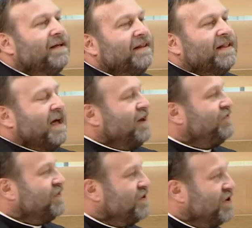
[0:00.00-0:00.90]
The
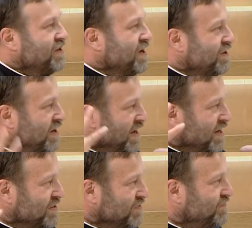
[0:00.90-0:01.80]
elephant, on the other
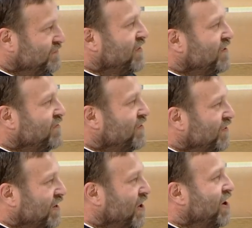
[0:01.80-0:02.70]
hand, has very,
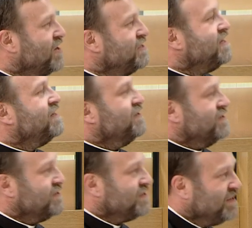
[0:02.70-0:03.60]
very large
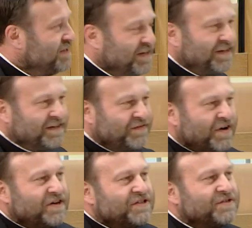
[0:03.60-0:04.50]
ears
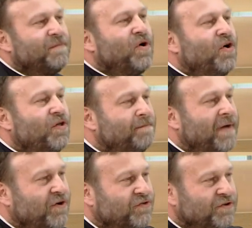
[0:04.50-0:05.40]
very small
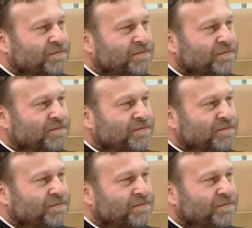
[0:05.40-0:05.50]
mouth.